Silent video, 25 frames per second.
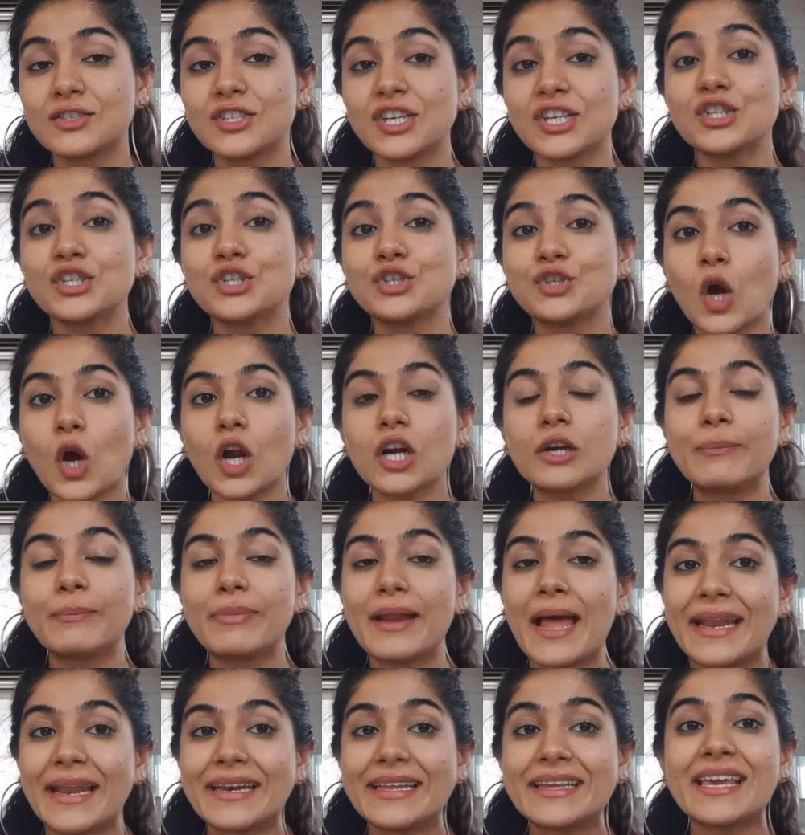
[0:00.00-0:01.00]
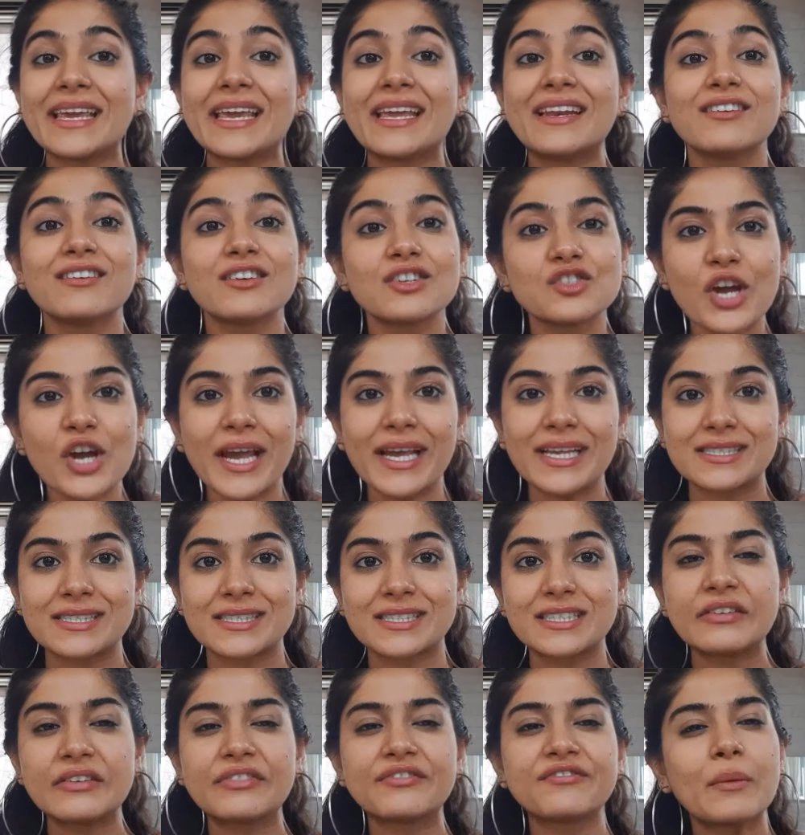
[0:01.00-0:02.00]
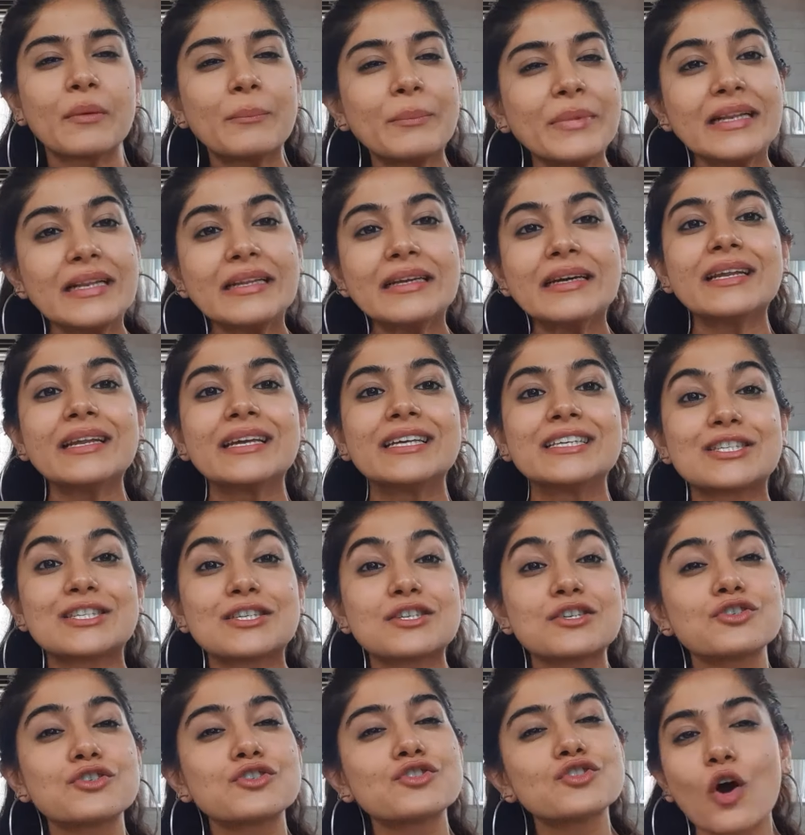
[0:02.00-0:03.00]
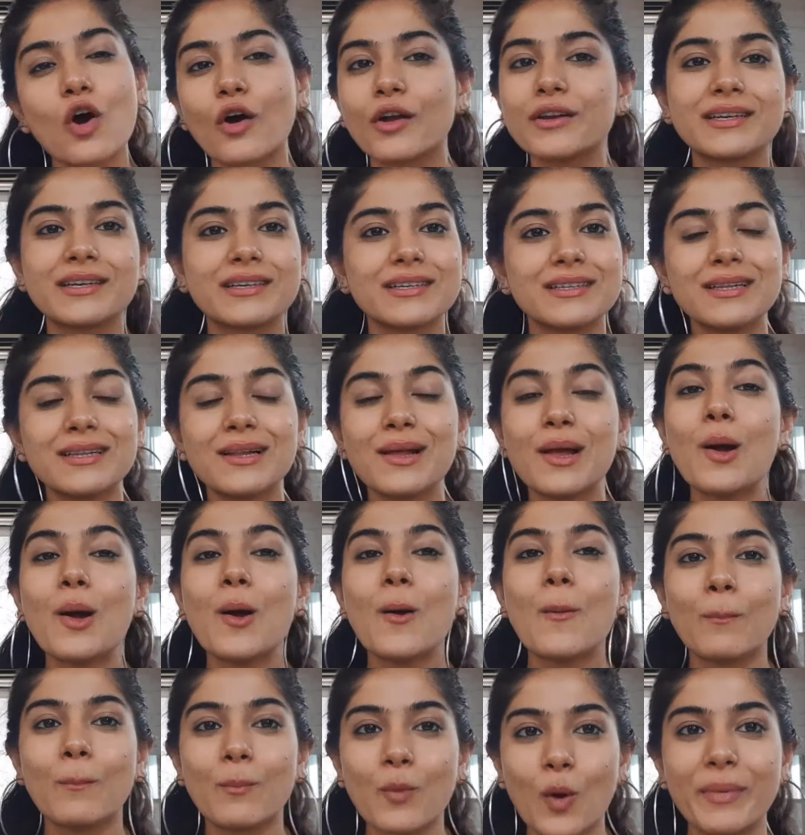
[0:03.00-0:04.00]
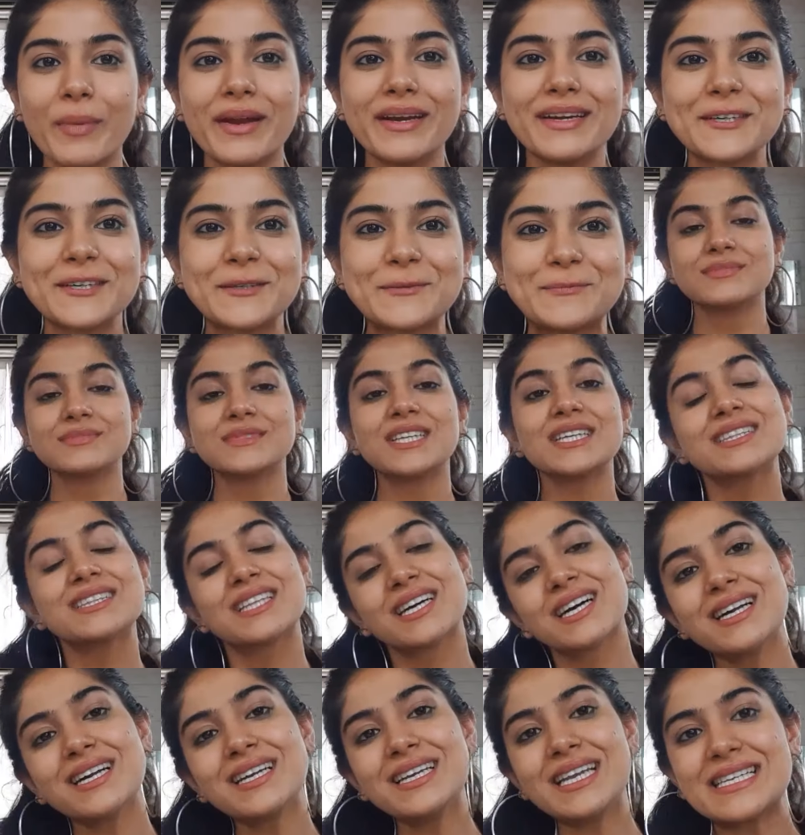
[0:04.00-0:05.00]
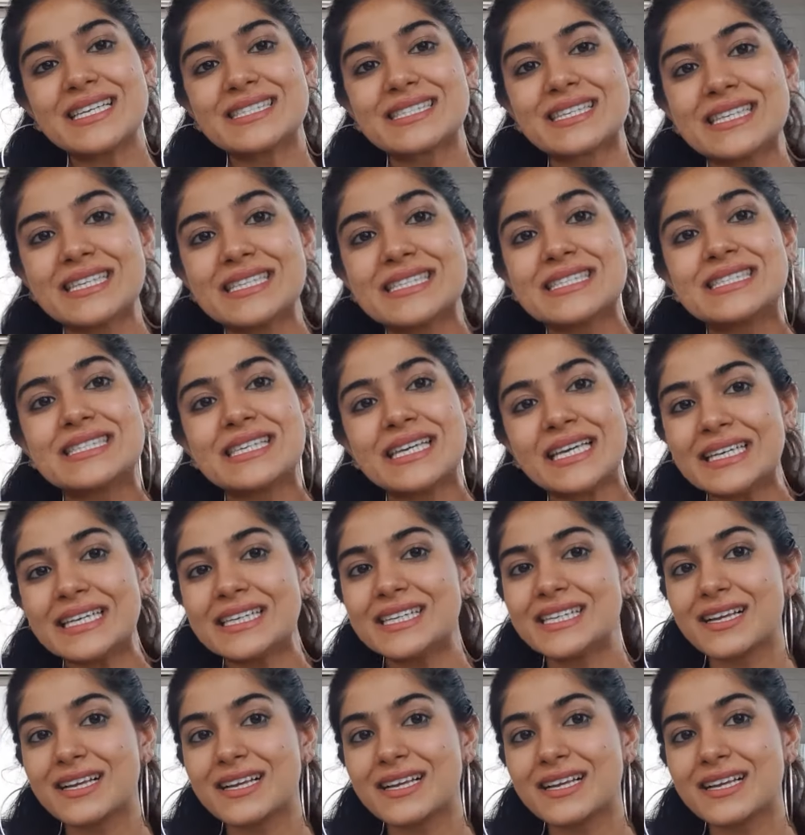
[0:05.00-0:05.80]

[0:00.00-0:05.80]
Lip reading: and shot planning energize the familiar historical moment. The third lesson is scene